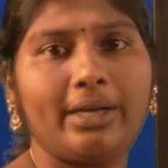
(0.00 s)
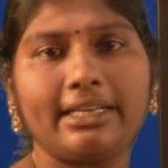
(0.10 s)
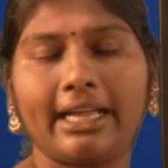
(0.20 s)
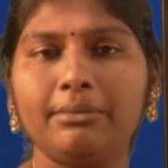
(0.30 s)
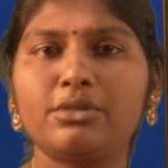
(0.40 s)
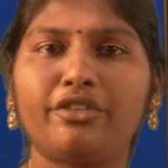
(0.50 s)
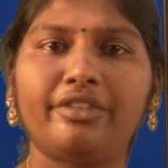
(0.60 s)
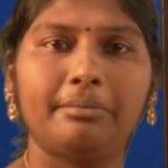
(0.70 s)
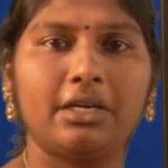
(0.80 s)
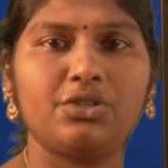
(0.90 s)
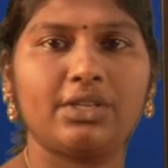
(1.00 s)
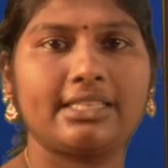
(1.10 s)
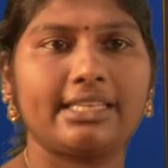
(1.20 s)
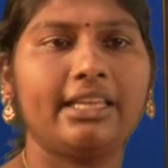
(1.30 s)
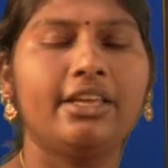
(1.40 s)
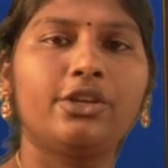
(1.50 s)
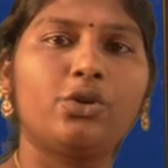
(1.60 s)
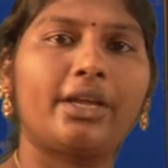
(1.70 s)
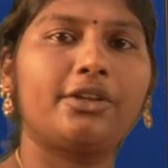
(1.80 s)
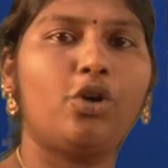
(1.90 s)
when times of emergency,
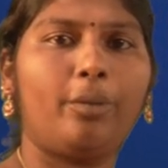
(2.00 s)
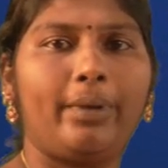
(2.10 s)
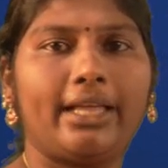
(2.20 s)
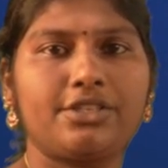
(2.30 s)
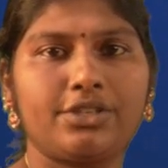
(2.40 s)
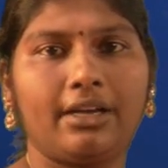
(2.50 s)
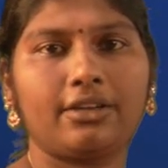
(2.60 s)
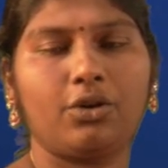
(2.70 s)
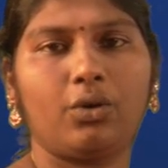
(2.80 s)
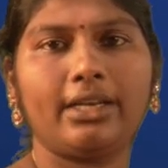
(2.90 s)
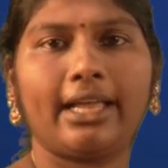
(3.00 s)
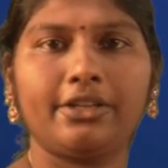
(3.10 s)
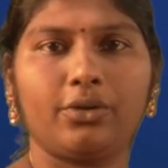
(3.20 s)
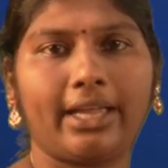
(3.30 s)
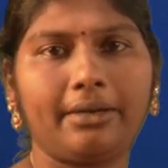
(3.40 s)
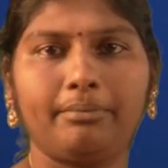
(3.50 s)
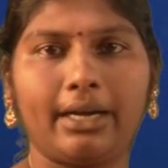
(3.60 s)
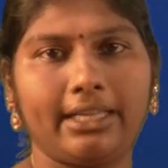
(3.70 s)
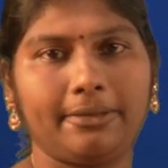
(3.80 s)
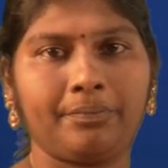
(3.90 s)
you can go pledge the gold and you get
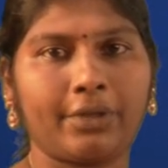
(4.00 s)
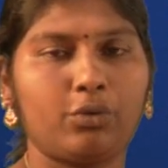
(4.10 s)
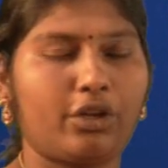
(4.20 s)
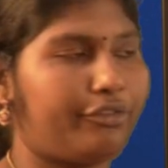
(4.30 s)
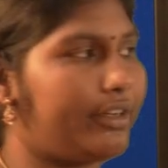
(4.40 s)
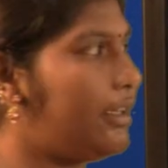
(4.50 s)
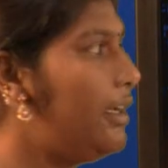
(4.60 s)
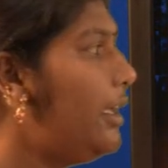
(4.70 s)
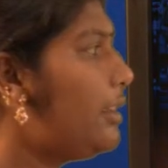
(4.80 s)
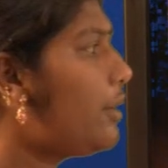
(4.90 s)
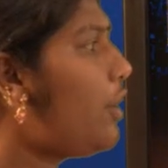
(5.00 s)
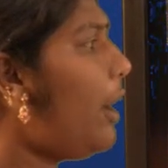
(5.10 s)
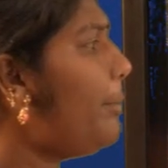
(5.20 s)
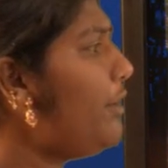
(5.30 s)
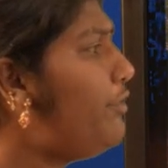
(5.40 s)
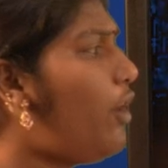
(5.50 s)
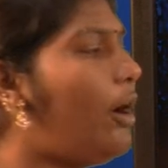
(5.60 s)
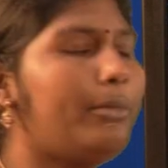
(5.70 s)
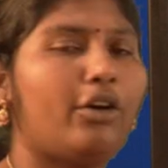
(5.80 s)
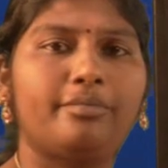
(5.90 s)
money out of it. The common
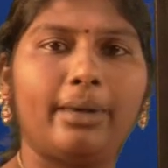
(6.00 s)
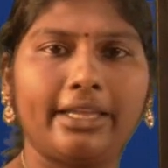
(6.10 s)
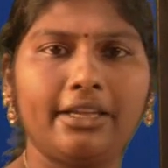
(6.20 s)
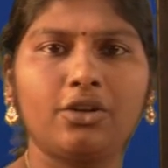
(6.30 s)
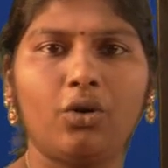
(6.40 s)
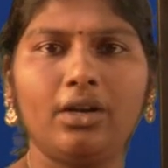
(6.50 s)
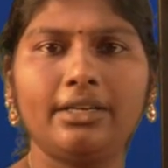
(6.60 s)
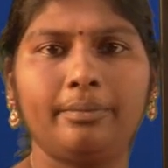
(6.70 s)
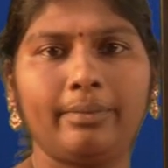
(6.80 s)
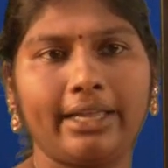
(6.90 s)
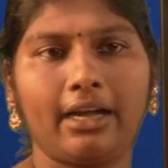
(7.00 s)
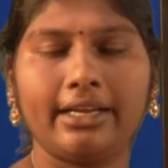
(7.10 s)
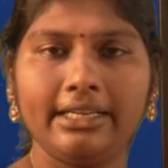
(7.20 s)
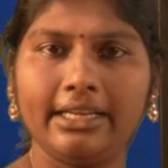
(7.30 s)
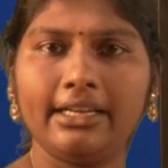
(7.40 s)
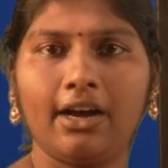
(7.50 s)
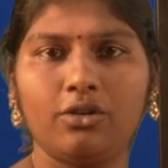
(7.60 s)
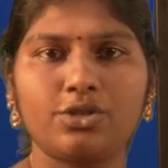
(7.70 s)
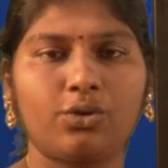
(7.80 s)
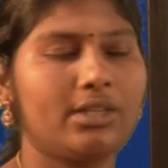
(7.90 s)
form of buying gold by Indian
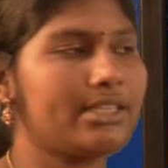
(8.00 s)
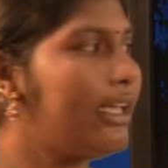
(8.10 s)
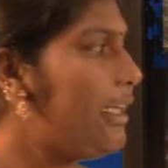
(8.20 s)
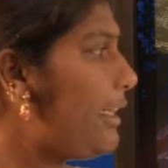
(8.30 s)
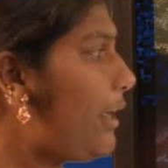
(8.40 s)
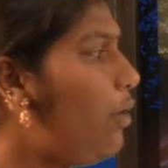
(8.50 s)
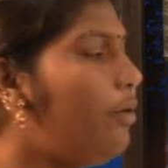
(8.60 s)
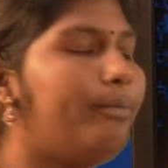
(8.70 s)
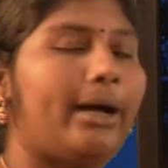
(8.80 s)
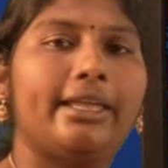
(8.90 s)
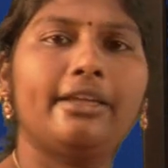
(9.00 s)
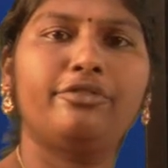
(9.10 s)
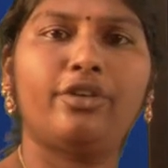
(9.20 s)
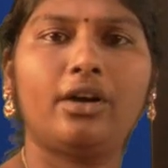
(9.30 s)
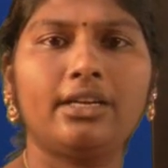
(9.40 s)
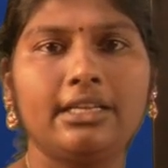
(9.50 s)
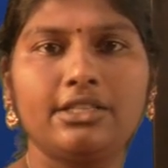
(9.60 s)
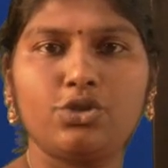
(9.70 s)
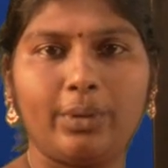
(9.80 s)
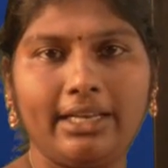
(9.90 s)
households, they go buying for
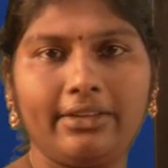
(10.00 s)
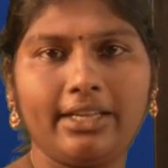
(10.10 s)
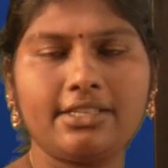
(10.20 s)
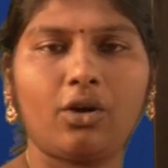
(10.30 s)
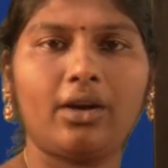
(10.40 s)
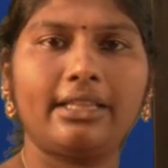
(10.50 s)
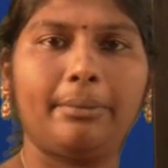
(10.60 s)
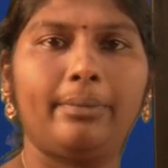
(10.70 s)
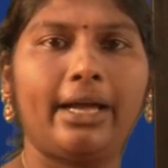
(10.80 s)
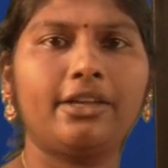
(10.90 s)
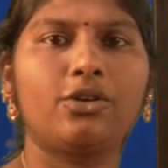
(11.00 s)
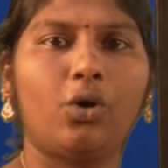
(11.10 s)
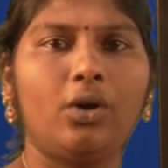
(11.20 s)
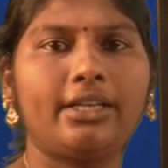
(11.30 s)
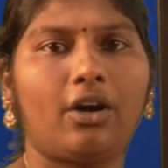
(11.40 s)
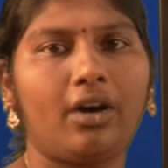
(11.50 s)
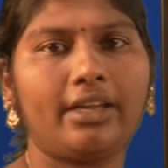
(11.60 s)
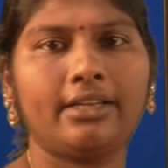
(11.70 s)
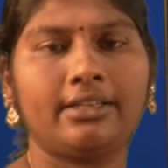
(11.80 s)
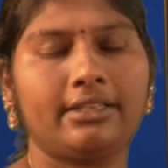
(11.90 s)
jewelries or they buy gold
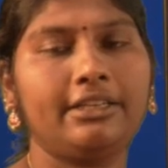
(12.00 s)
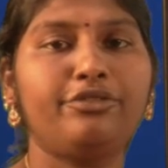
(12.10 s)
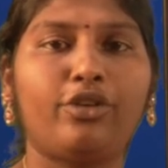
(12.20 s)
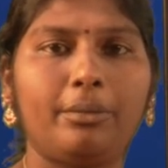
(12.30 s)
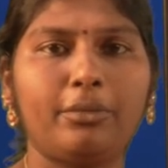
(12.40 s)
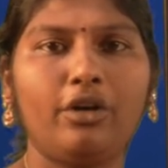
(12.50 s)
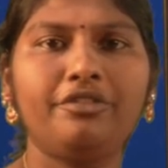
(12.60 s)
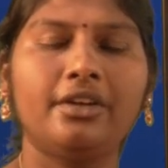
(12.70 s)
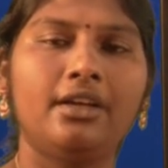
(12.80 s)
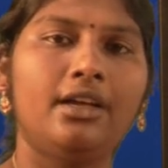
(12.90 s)
or in form of